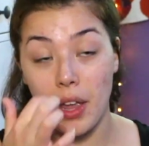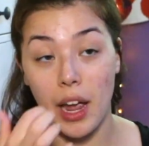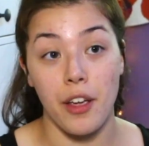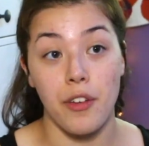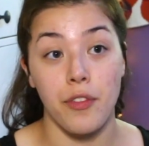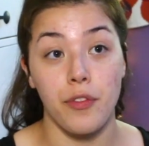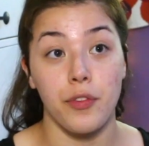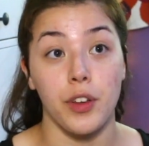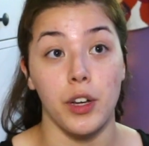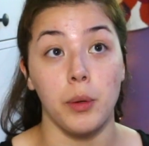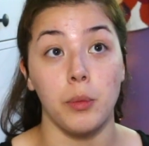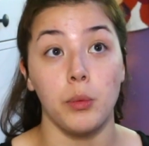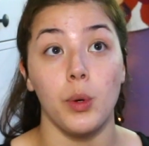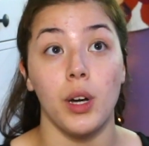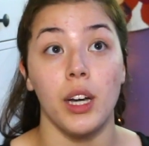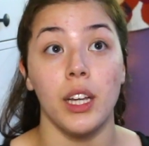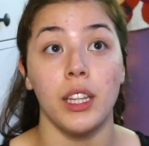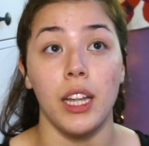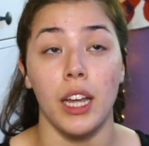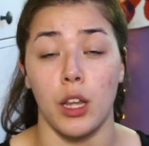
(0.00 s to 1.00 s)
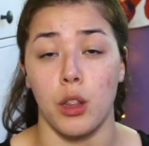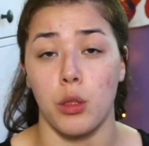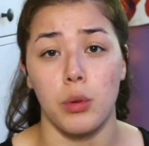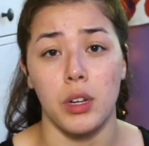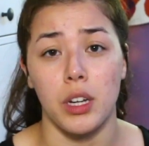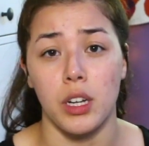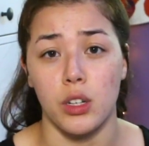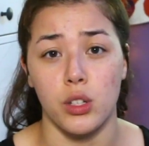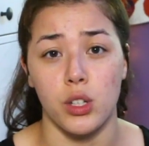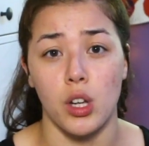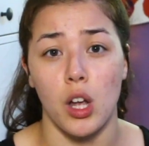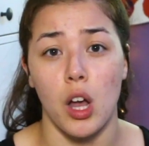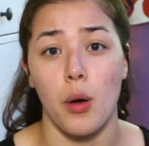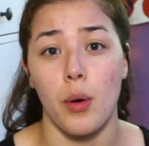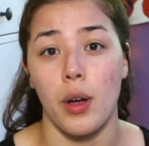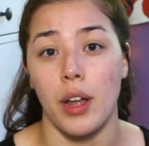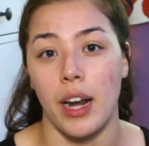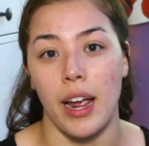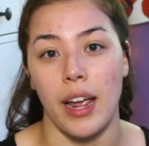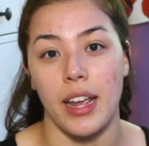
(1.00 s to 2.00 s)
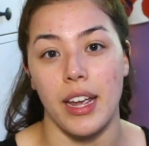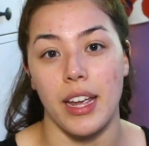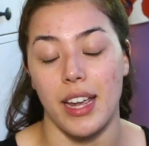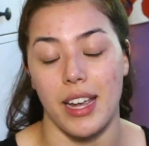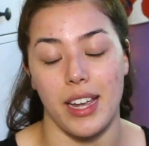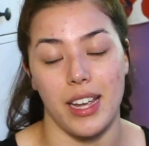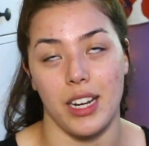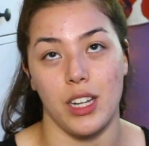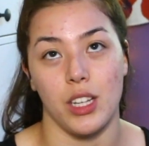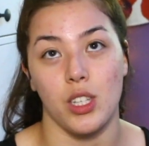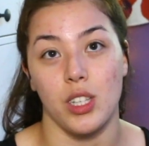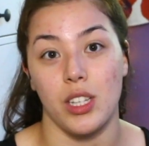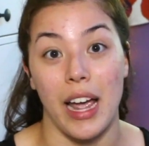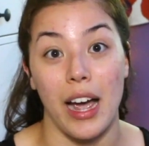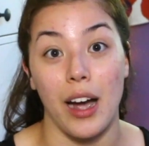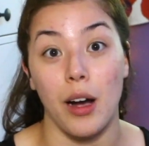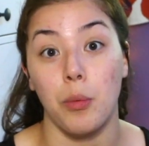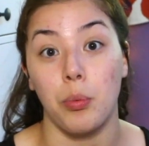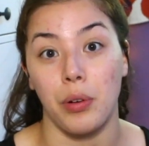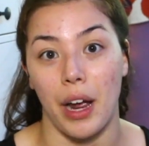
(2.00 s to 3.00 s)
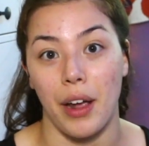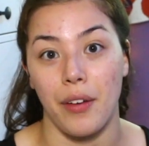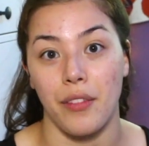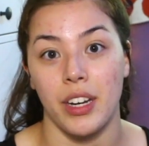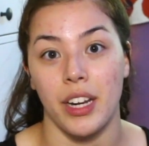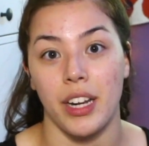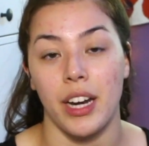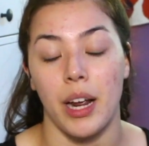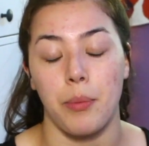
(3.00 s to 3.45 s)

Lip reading: I filmed one like 3 years ago and it is now privated.